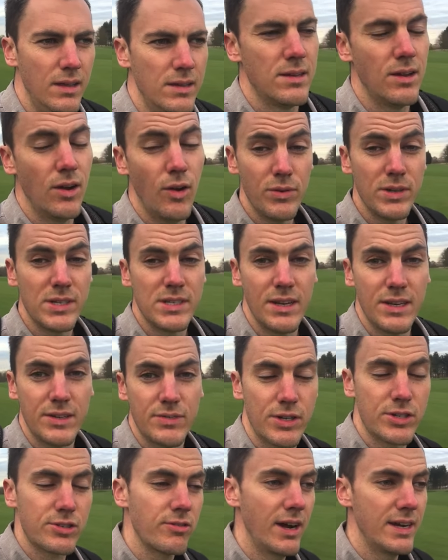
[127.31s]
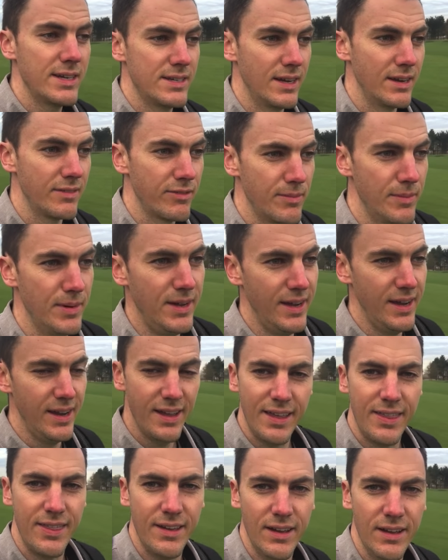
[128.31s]
So obviously it's frustrating for me
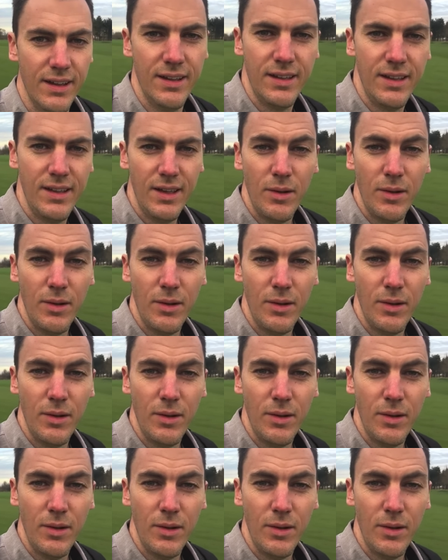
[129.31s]
that